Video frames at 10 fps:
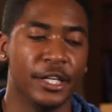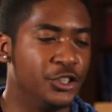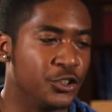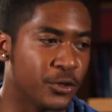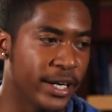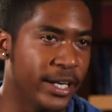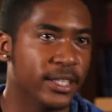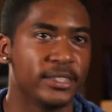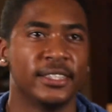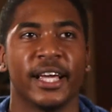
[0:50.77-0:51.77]

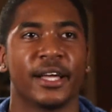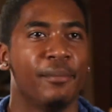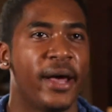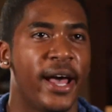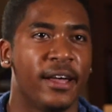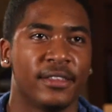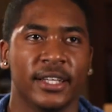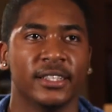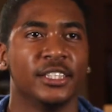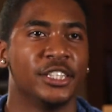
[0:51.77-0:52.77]
drink, to take a bath
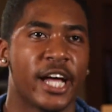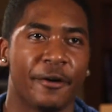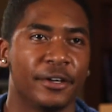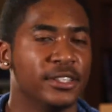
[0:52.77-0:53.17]
in, to shower,